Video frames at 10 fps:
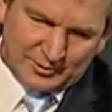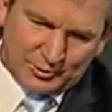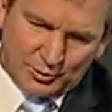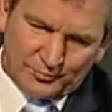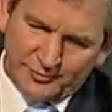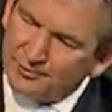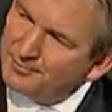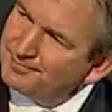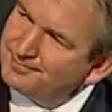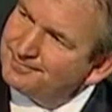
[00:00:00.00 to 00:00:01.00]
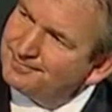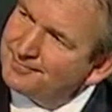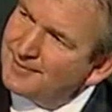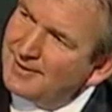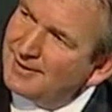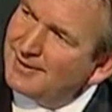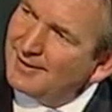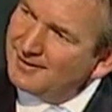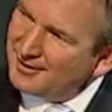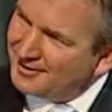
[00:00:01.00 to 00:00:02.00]
Caulfield,
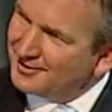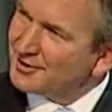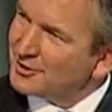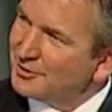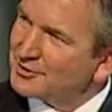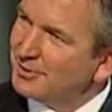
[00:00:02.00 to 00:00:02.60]
and then into the Cox